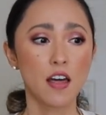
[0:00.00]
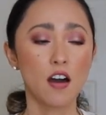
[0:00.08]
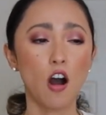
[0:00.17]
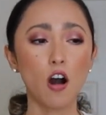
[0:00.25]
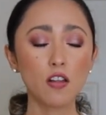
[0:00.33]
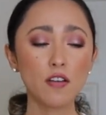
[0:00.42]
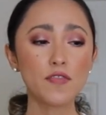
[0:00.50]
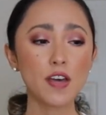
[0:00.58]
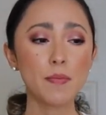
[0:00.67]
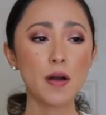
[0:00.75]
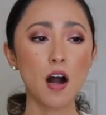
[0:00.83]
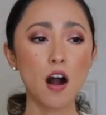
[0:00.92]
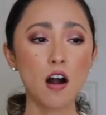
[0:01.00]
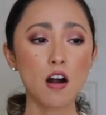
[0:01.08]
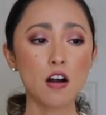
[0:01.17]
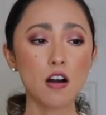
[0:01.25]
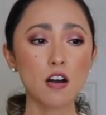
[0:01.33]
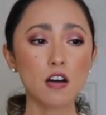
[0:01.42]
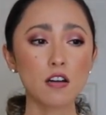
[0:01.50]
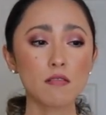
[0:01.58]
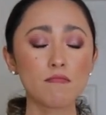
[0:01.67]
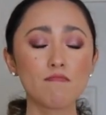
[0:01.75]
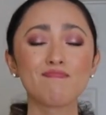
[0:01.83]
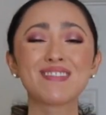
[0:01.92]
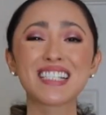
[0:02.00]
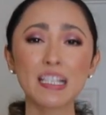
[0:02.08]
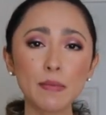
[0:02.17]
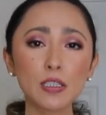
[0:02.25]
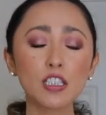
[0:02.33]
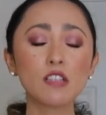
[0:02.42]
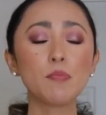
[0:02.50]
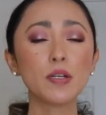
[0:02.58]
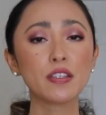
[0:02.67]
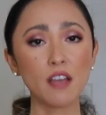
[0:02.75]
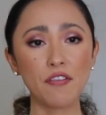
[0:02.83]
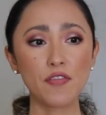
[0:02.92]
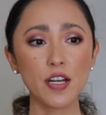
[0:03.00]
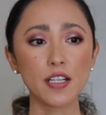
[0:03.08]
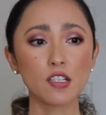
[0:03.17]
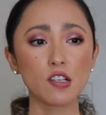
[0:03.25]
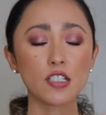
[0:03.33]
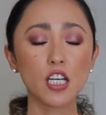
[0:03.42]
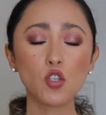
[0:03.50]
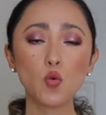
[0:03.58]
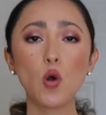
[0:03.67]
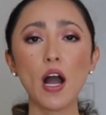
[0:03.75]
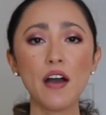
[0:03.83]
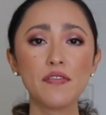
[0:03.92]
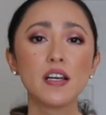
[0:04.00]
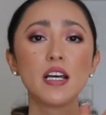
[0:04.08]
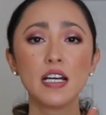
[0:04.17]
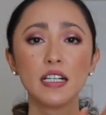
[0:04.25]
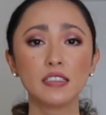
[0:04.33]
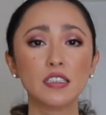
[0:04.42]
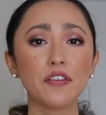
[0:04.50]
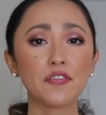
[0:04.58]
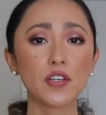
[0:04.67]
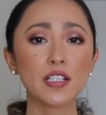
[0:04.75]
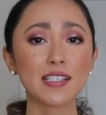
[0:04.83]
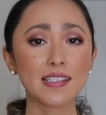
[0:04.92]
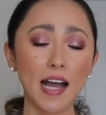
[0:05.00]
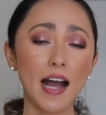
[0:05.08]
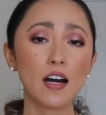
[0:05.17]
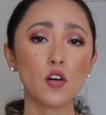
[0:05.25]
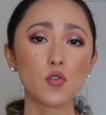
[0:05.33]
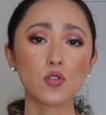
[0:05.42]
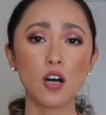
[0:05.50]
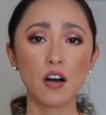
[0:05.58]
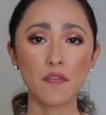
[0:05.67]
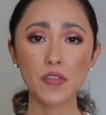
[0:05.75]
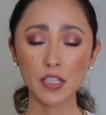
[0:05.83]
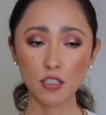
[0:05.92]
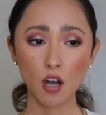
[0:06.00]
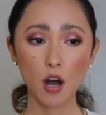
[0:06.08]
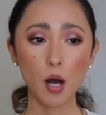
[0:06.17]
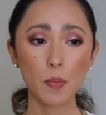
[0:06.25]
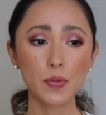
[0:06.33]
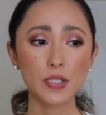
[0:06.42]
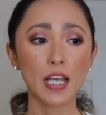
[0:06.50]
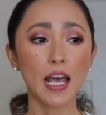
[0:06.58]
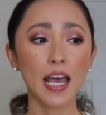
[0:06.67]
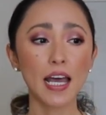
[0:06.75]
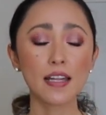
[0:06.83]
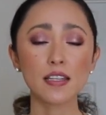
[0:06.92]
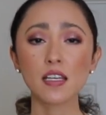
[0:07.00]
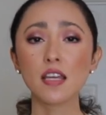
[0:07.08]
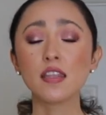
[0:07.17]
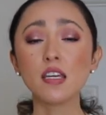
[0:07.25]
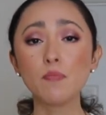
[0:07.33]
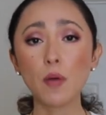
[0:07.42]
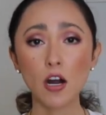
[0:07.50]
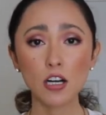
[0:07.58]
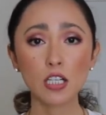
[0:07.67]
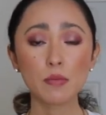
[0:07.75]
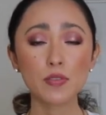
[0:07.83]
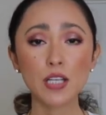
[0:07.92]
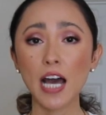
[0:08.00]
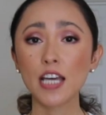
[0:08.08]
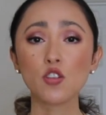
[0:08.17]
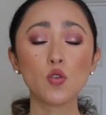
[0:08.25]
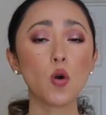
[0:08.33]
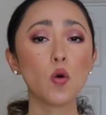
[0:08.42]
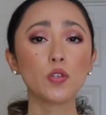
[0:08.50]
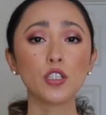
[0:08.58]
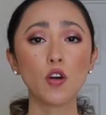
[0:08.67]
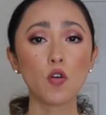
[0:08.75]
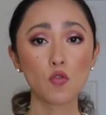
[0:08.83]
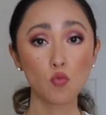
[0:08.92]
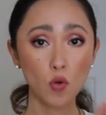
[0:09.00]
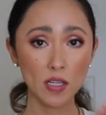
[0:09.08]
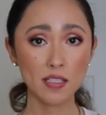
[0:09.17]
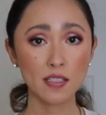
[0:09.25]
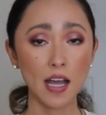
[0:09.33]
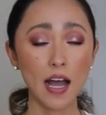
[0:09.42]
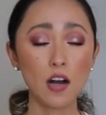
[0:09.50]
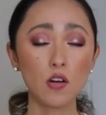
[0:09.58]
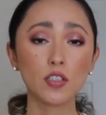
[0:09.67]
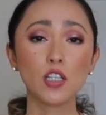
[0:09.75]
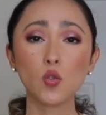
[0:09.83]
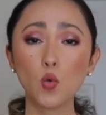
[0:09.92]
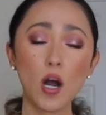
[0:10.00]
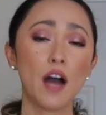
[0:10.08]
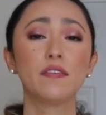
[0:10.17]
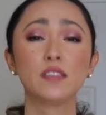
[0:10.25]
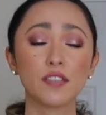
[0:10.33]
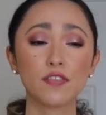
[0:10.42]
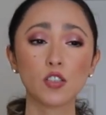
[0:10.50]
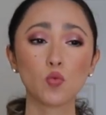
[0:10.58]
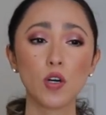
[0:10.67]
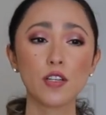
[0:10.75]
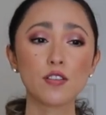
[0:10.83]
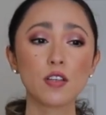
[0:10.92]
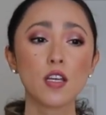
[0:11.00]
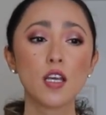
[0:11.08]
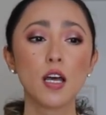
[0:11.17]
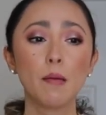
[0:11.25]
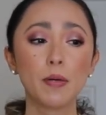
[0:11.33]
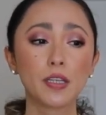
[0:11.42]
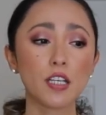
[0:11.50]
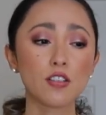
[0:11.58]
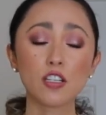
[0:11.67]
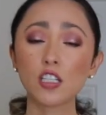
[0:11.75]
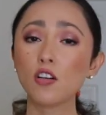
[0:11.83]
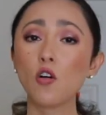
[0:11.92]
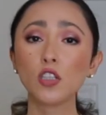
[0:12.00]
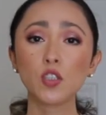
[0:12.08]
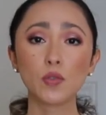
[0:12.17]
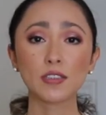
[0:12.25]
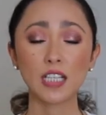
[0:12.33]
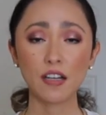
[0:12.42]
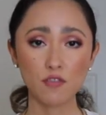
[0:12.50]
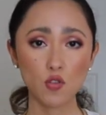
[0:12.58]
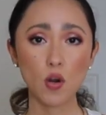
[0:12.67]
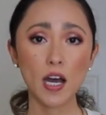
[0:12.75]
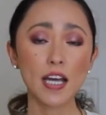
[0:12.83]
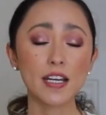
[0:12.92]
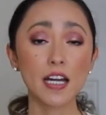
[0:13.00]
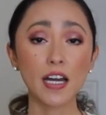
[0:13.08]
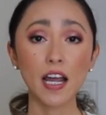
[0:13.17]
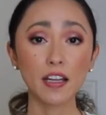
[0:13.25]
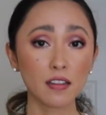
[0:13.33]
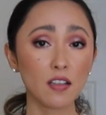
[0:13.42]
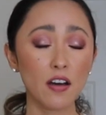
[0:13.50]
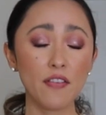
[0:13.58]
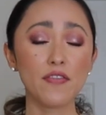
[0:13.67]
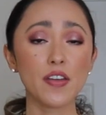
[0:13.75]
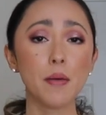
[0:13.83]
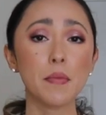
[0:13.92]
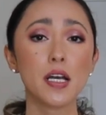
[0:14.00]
All of them are similar but different because they do have different styles of the tops, and the bottoms I do only own one style. They do have different ones, but these are the only ones that I've tried and I love them.